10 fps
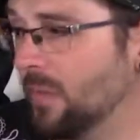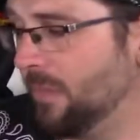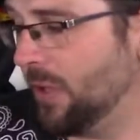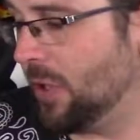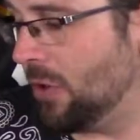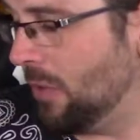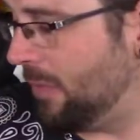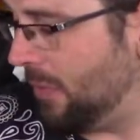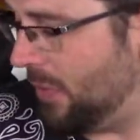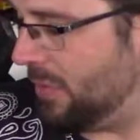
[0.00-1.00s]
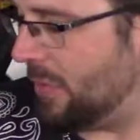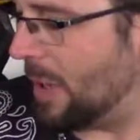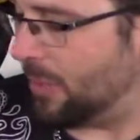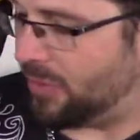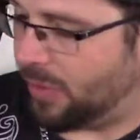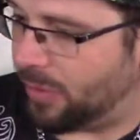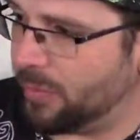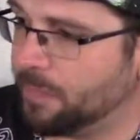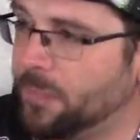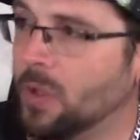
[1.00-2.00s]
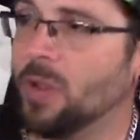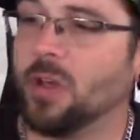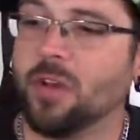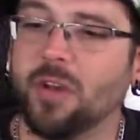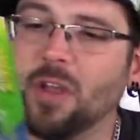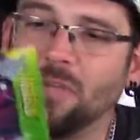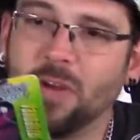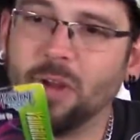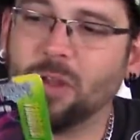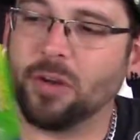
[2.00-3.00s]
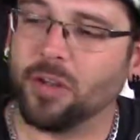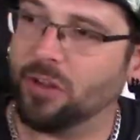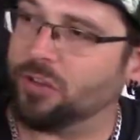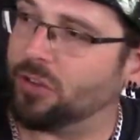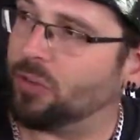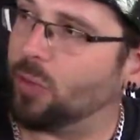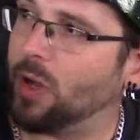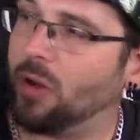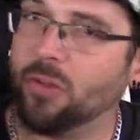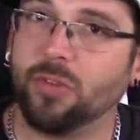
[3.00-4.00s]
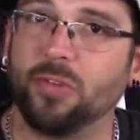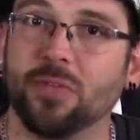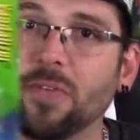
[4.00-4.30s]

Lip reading: figure for this episode. Very good condition as well. This is